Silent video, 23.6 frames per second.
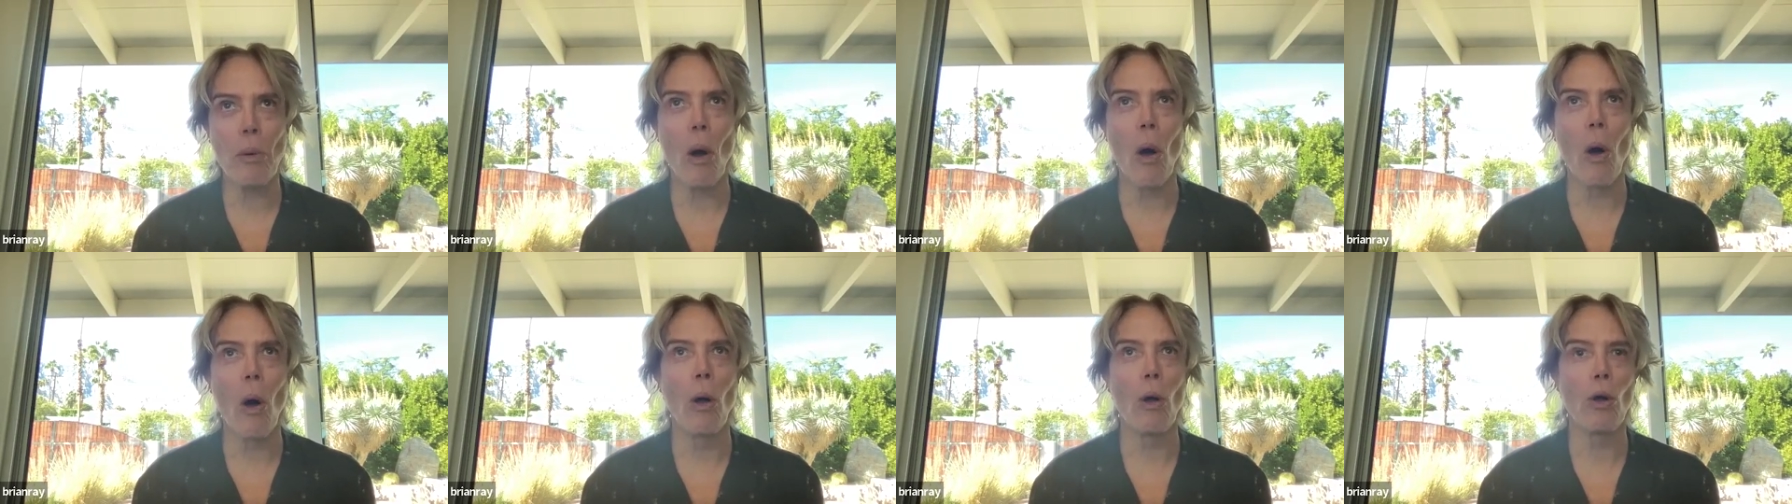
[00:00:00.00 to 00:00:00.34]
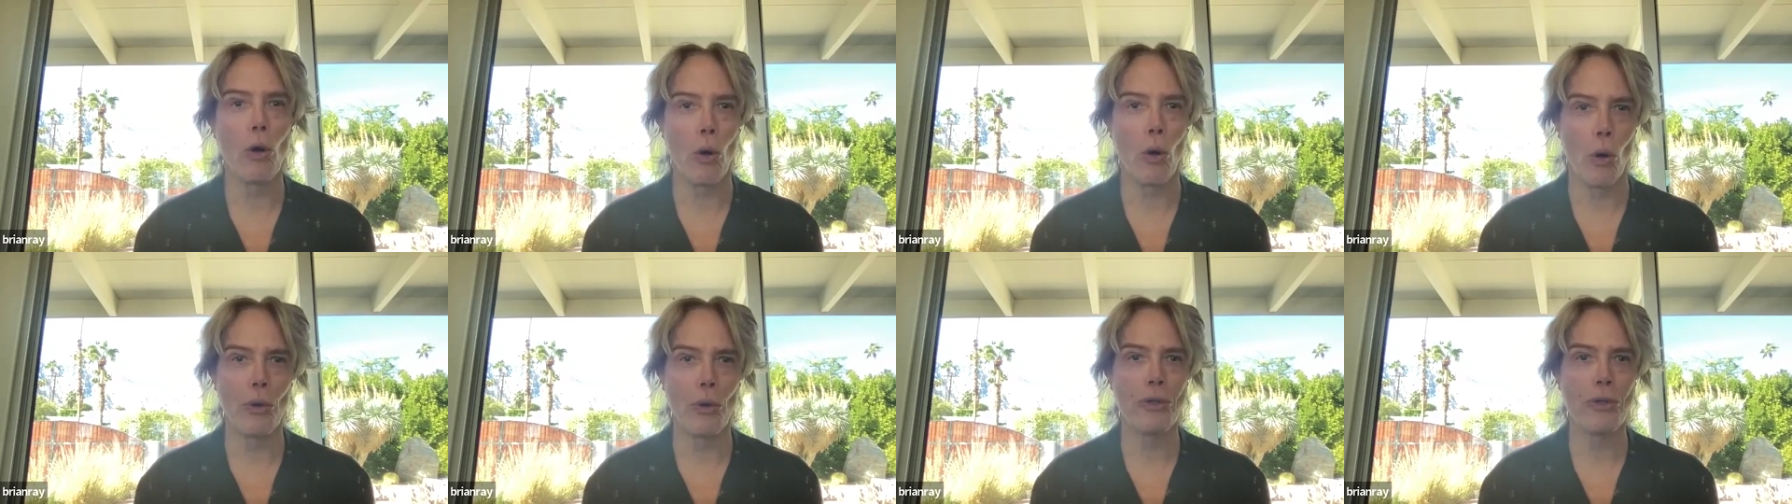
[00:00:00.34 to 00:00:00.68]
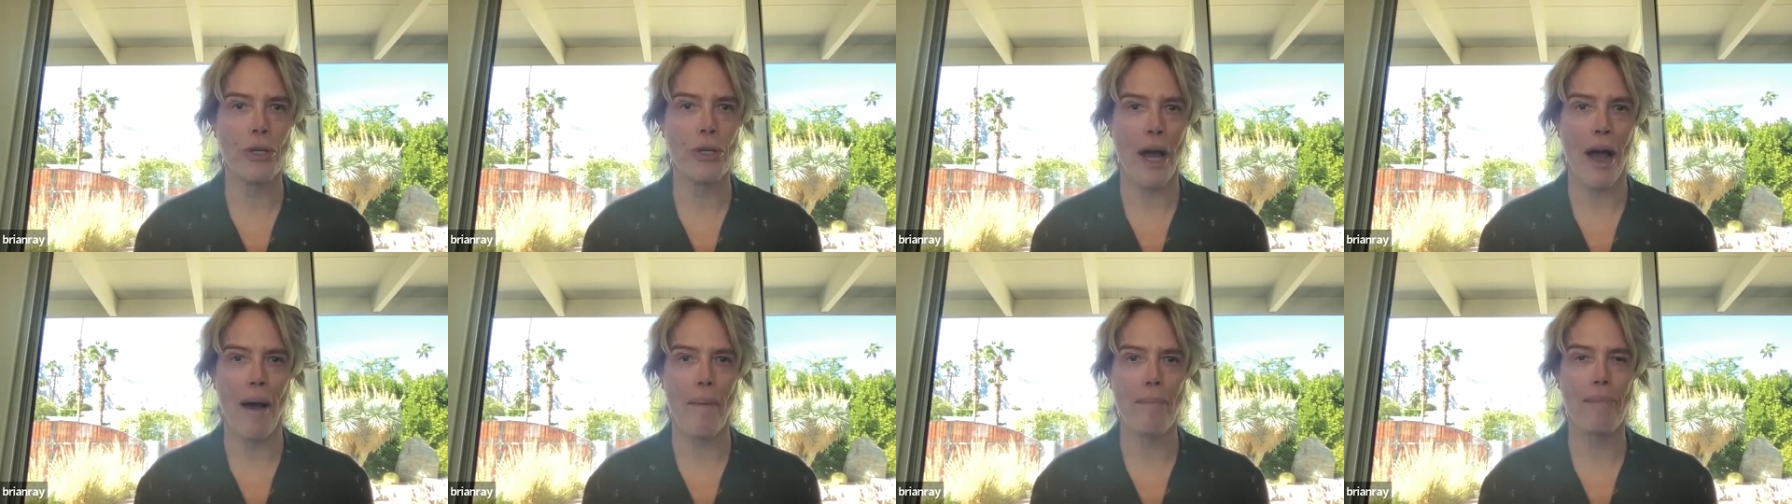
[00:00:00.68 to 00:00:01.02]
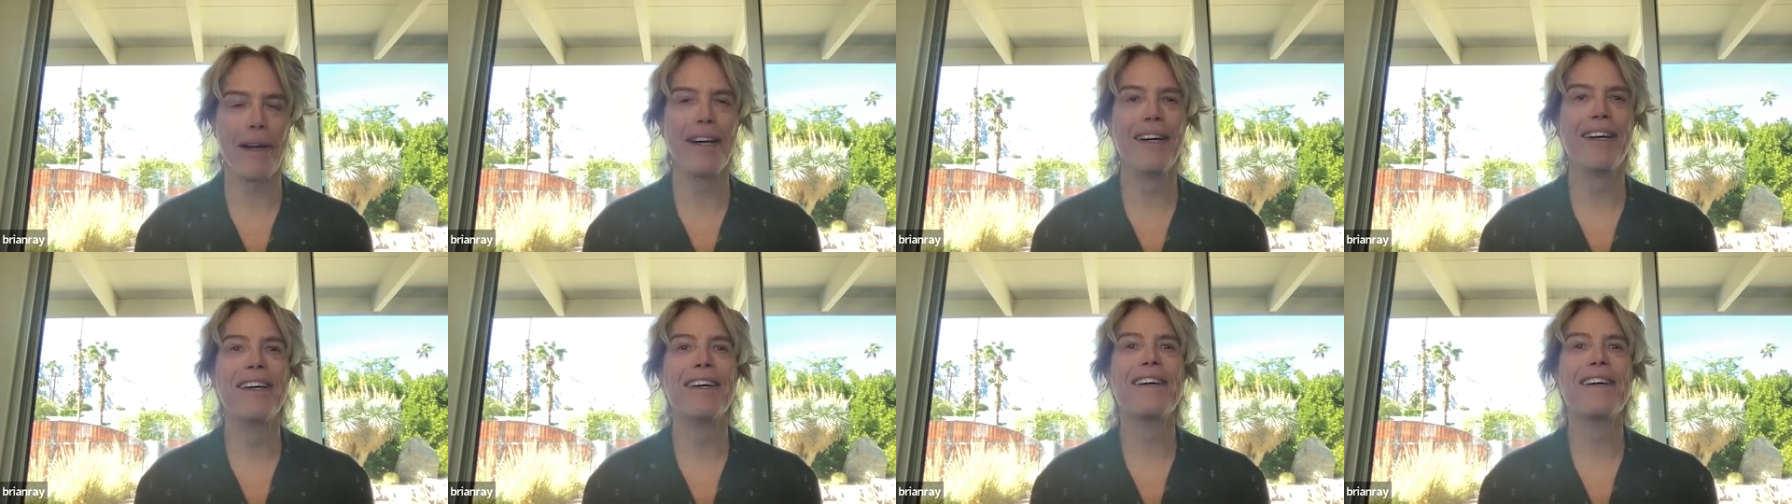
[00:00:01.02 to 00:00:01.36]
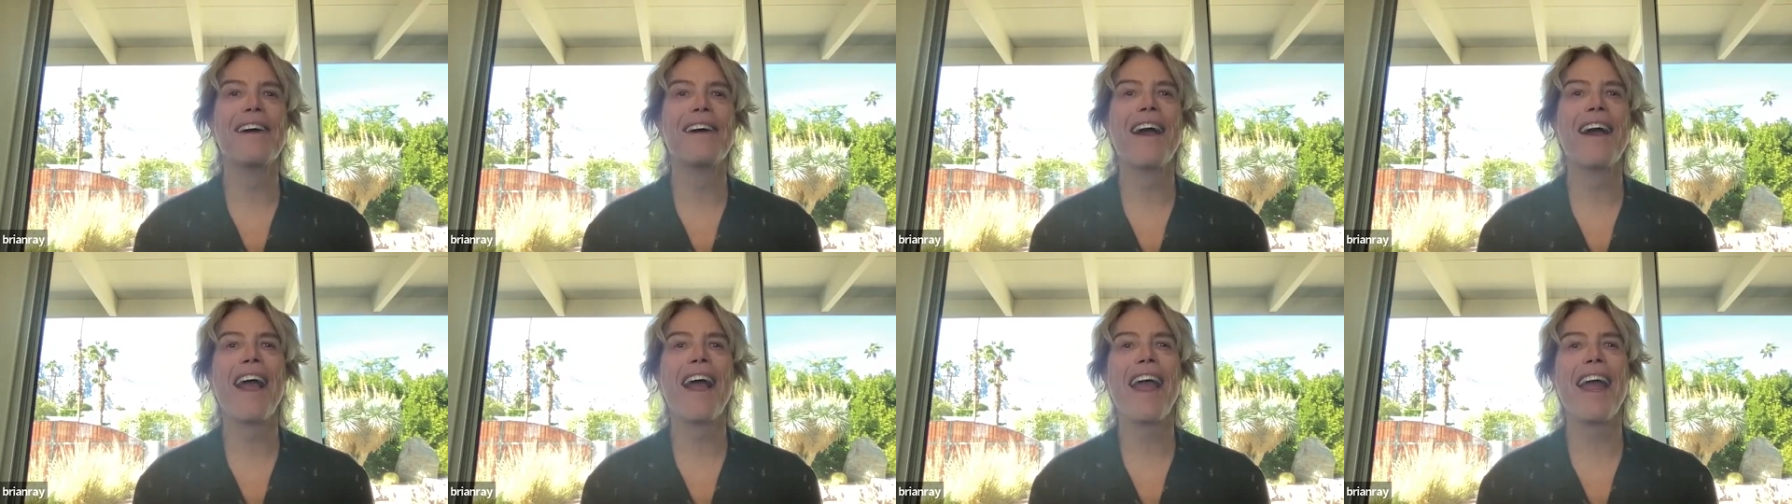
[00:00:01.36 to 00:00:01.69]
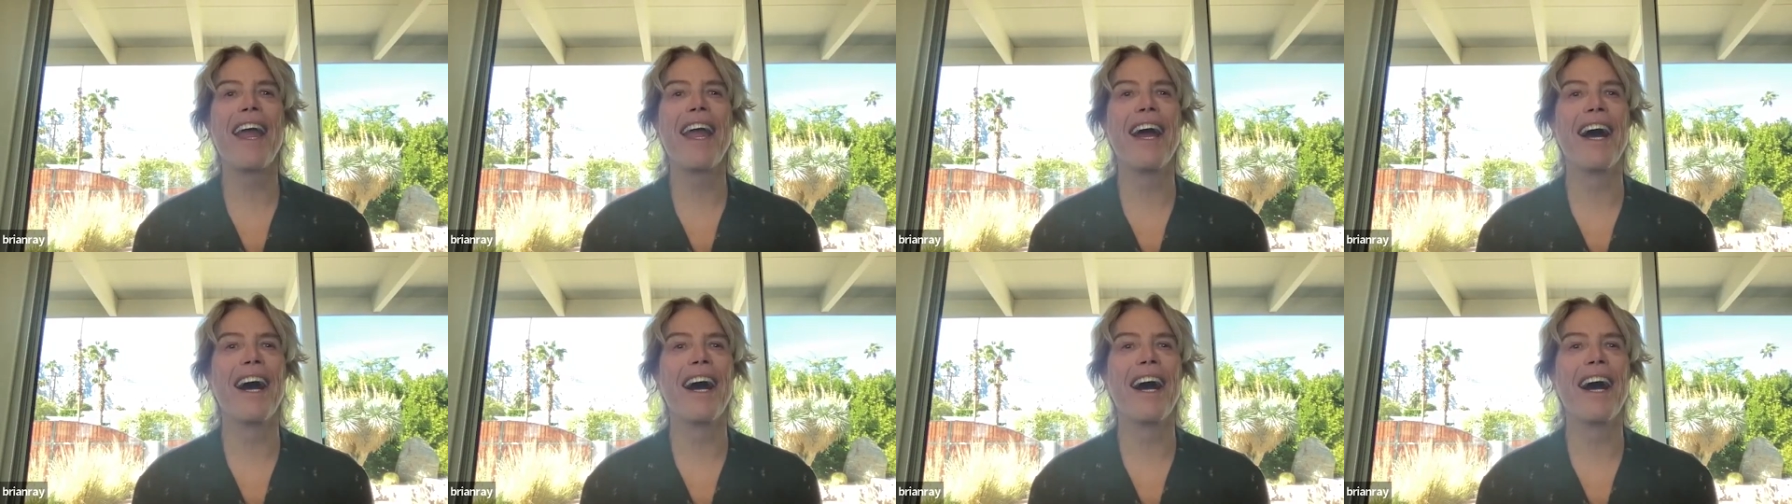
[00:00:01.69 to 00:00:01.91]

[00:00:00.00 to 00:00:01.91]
Paul Gold Top. Hmm.